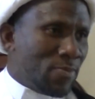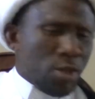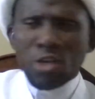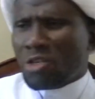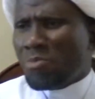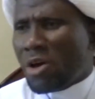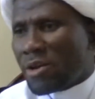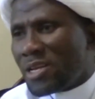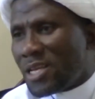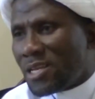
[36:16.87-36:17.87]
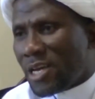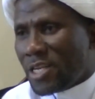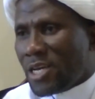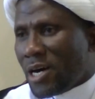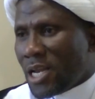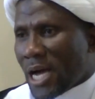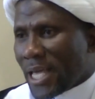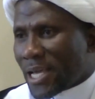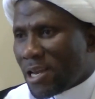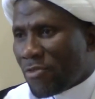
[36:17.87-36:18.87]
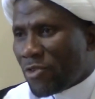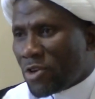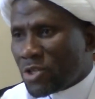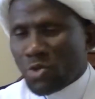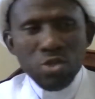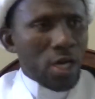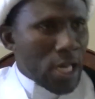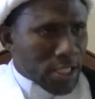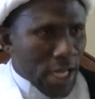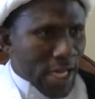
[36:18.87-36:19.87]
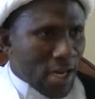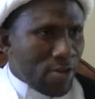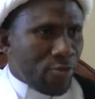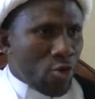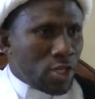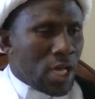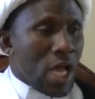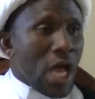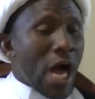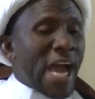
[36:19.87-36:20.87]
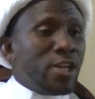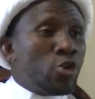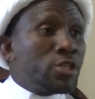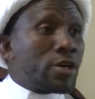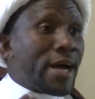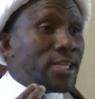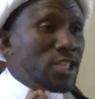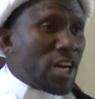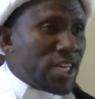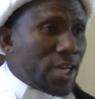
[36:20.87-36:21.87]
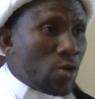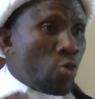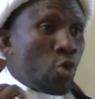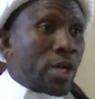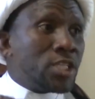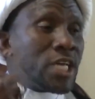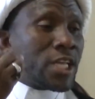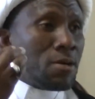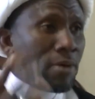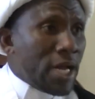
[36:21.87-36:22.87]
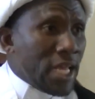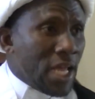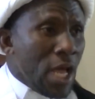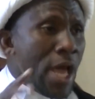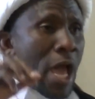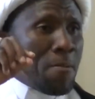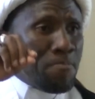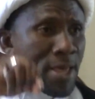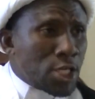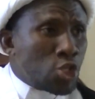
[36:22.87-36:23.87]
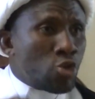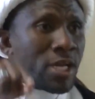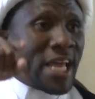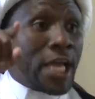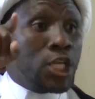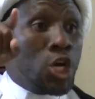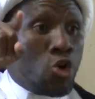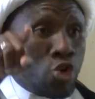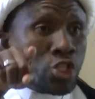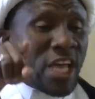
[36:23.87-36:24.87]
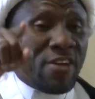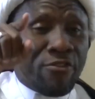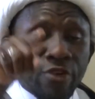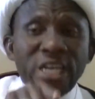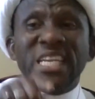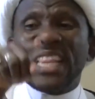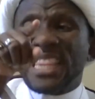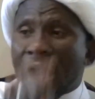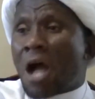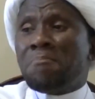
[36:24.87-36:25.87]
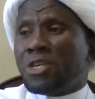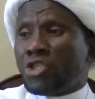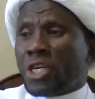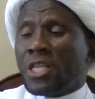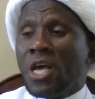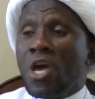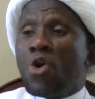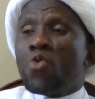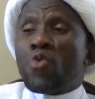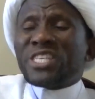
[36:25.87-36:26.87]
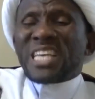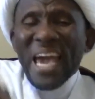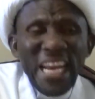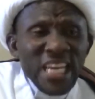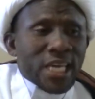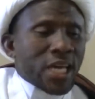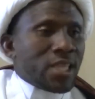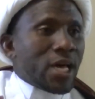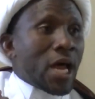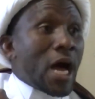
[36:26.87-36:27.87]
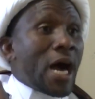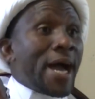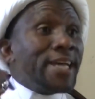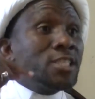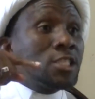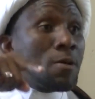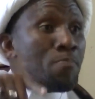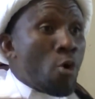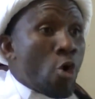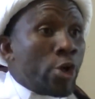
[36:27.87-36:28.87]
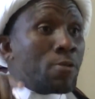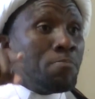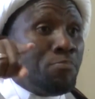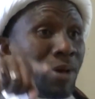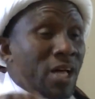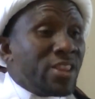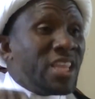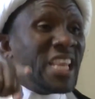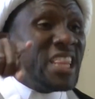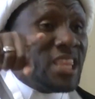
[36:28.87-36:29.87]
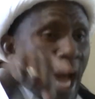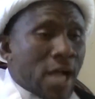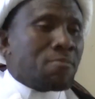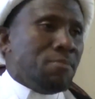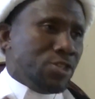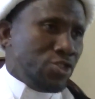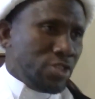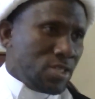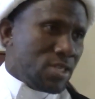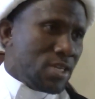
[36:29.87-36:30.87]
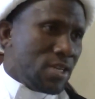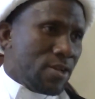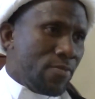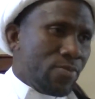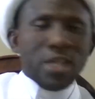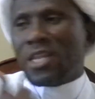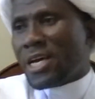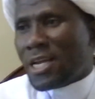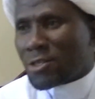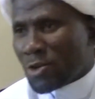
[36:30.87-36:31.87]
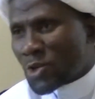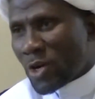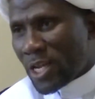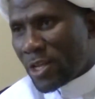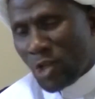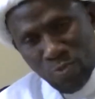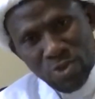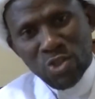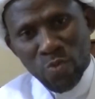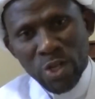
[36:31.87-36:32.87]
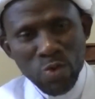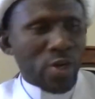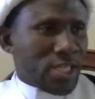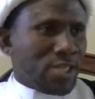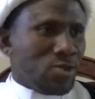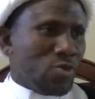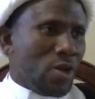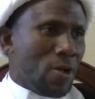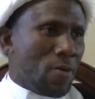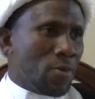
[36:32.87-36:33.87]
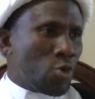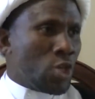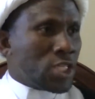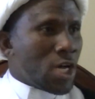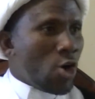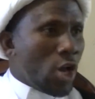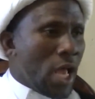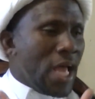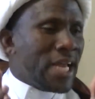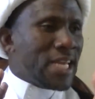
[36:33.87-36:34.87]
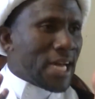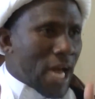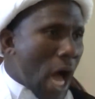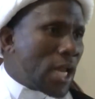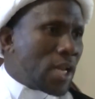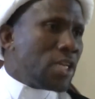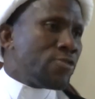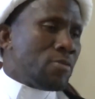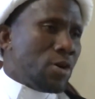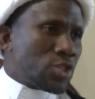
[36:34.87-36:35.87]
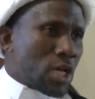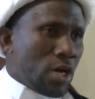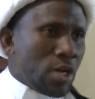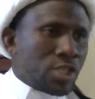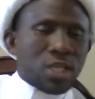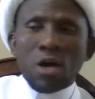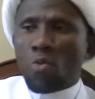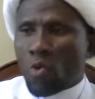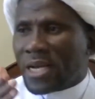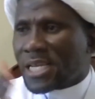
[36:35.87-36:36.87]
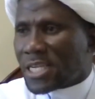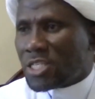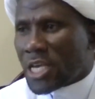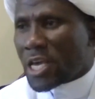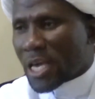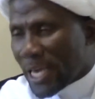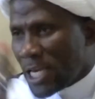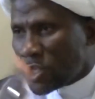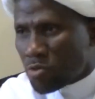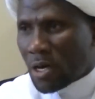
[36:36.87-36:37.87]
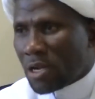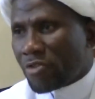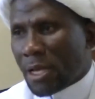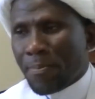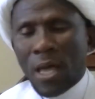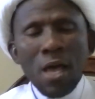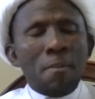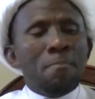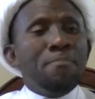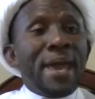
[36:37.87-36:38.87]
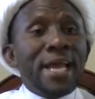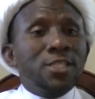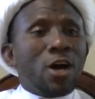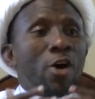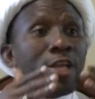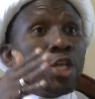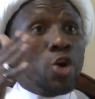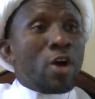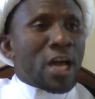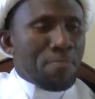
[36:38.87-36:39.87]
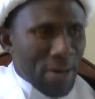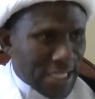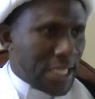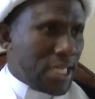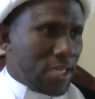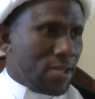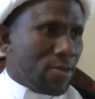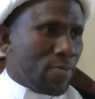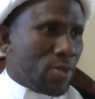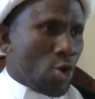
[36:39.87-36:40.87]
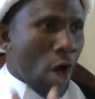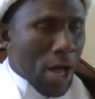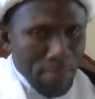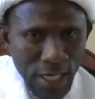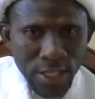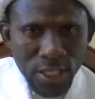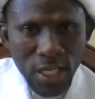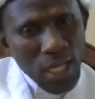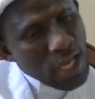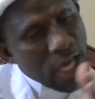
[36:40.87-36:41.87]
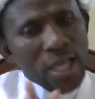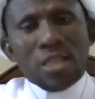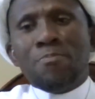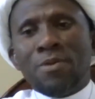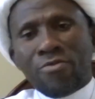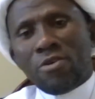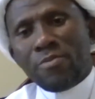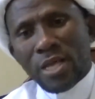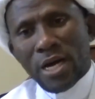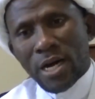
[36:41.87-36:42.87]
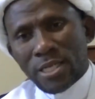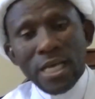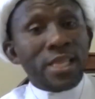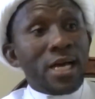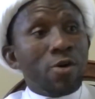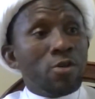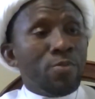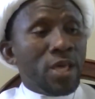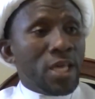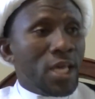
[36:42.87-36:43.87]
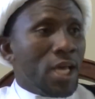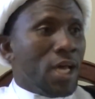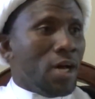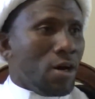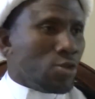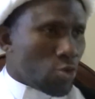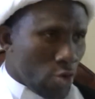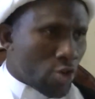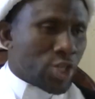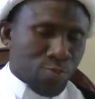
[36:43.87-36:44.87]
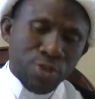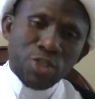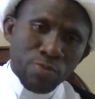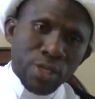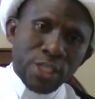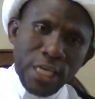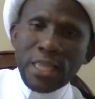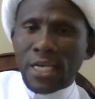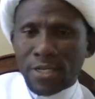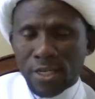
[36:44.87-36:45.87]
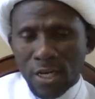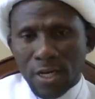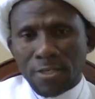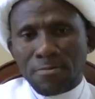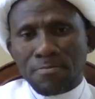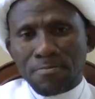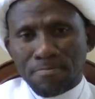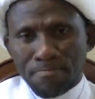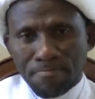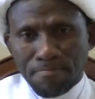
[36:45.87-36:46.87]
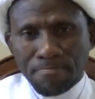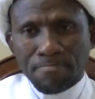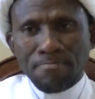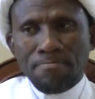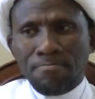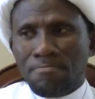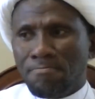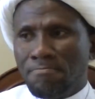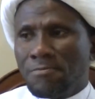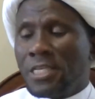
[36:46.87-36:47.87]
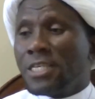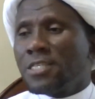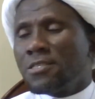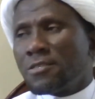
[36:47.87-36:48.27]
It doesn't matter. A dollar I can afford, two dollars I can afford, I know the right channel who can take the money and make sure that it goes and funded that masjid, which indicate that I support building that masjid. Then that is also another responsibility one can do. So these are all the guidelines from our scholars that one can take each one of them based on your capacity, your ability, and then perform that. And that will be also your responsibility in that regard. I have a question. Yes.